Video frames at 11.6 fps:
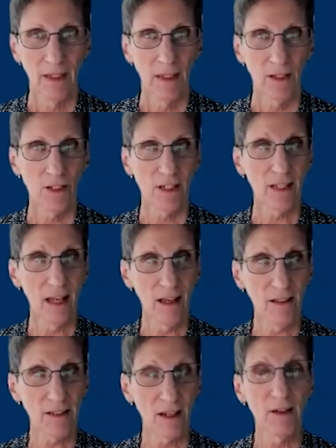She is
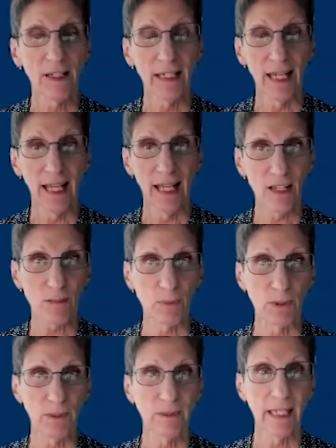also an
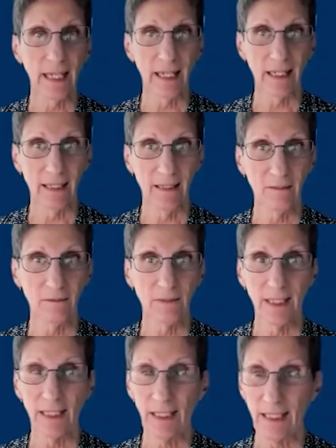eligible candidate
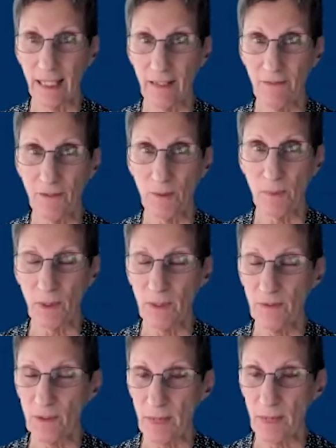running again for the board
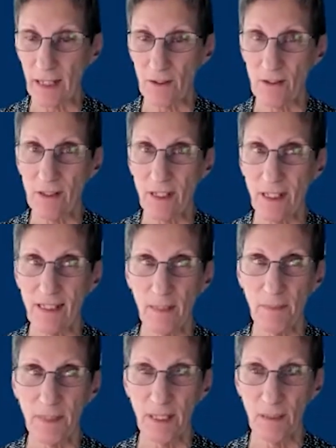of directors in
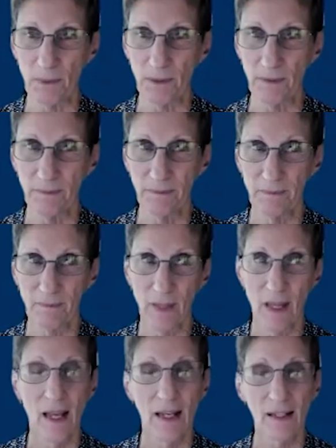September.
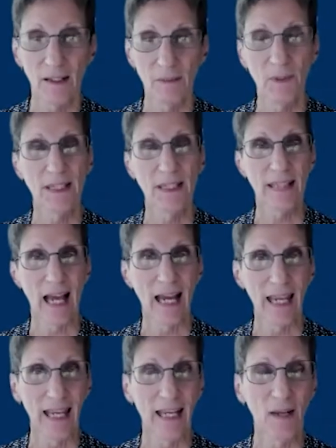Good morning,
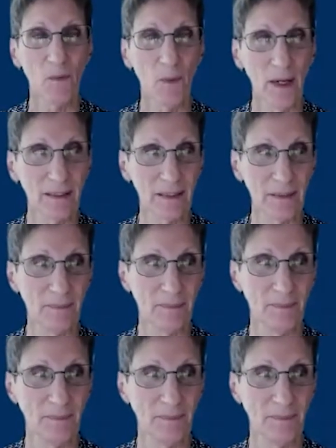Diane, and welcome.